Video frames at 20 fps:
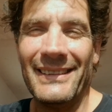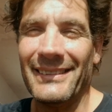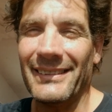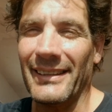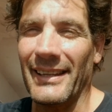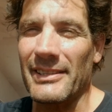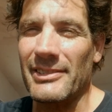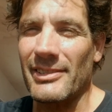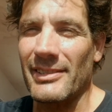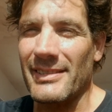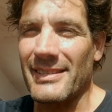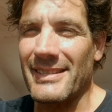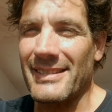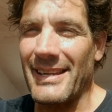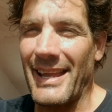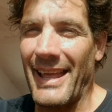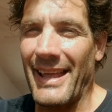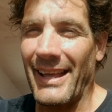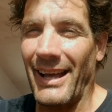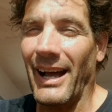let's just
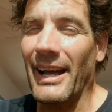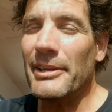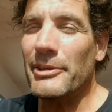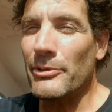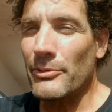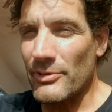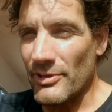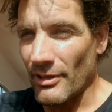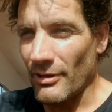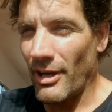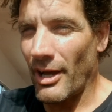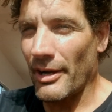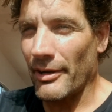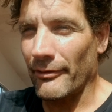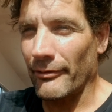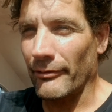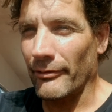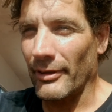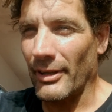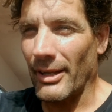say I use a lot
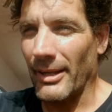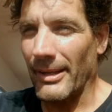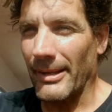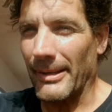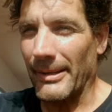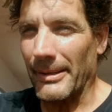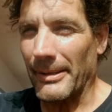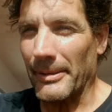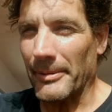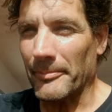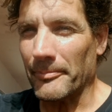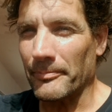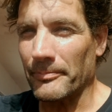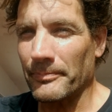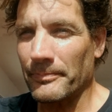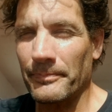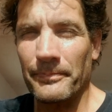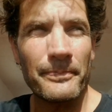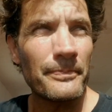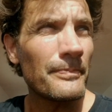of
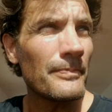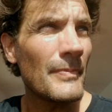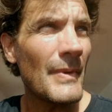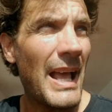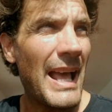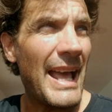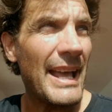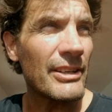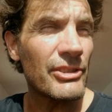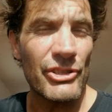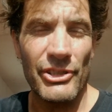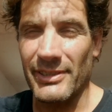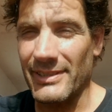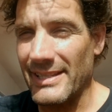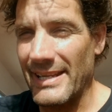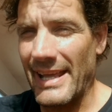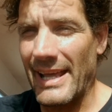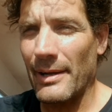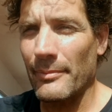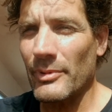action
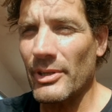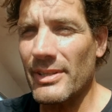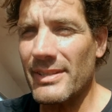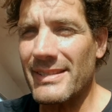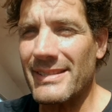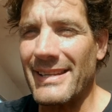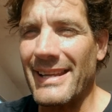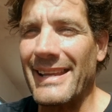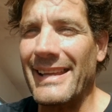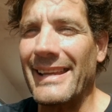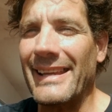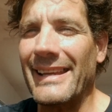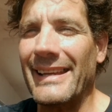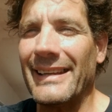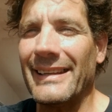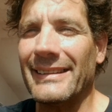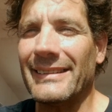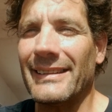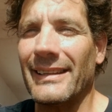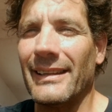cameras,
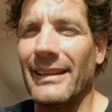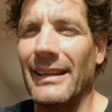and